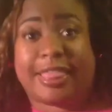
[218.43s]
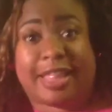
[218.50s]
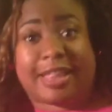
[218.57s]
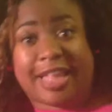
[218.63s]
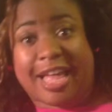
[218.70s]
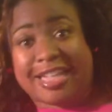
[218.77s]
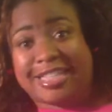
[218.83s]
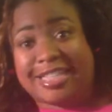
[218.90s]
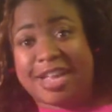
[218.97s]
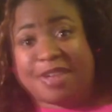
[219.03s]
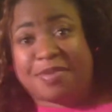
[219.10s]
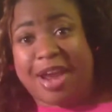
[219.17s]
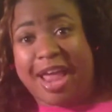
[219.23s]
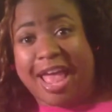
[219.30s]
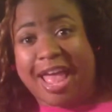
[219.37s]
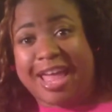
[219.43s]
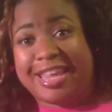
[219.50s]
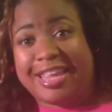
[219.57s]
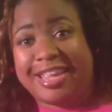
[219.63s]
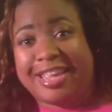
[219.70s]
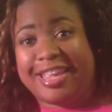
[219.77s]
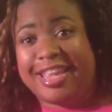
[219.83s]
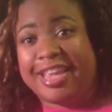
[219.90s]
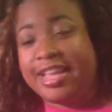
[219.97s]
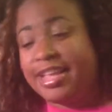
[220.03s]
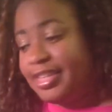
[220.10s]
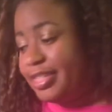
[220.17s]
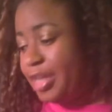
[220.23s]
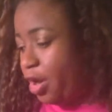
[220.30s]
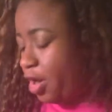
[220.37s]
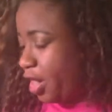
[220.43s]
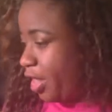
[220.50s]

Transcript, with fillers: The last thing we're adding is our